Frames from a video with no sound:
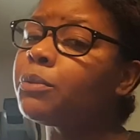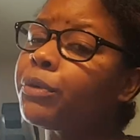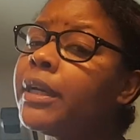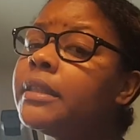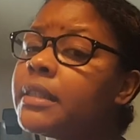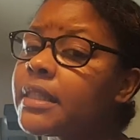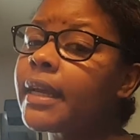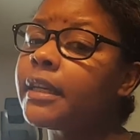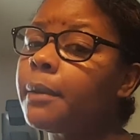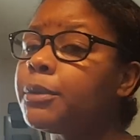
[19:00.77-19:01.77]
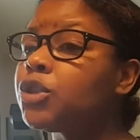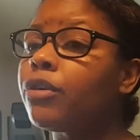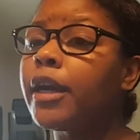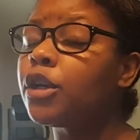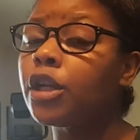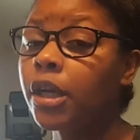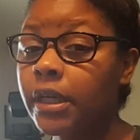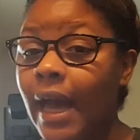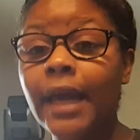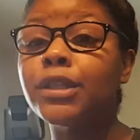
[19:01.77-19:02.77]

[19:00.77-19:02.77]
reading and taking up a trade or learning how